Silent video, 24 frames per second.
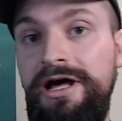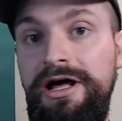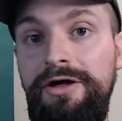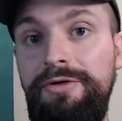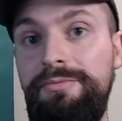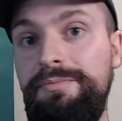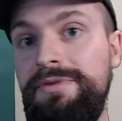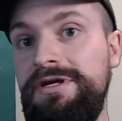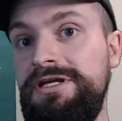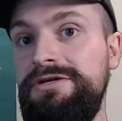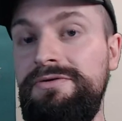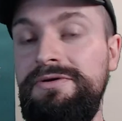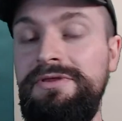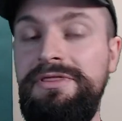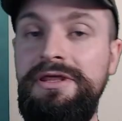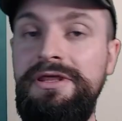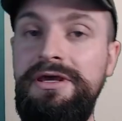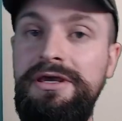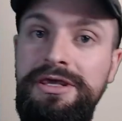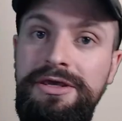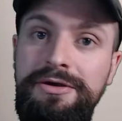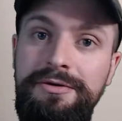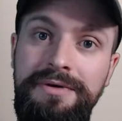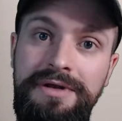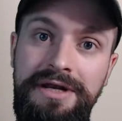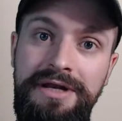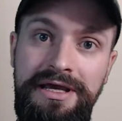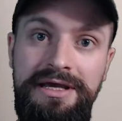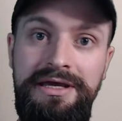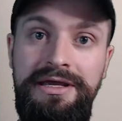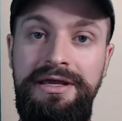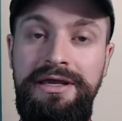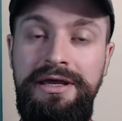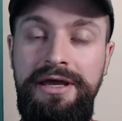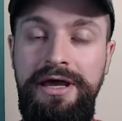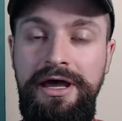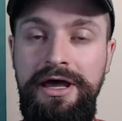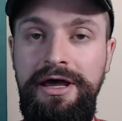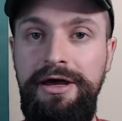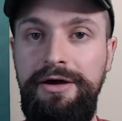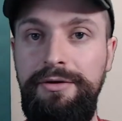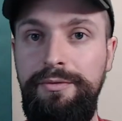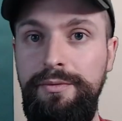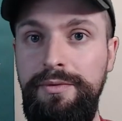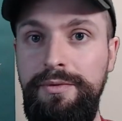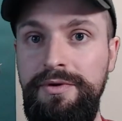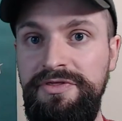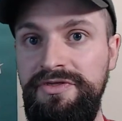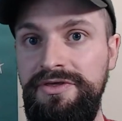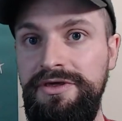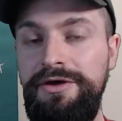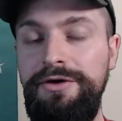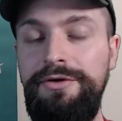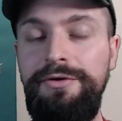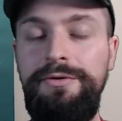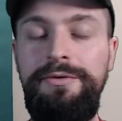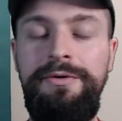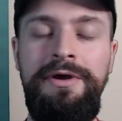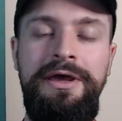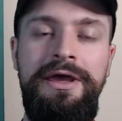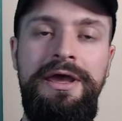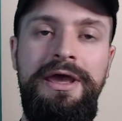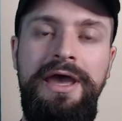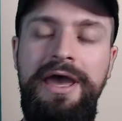I'll be doing the Q&A with you,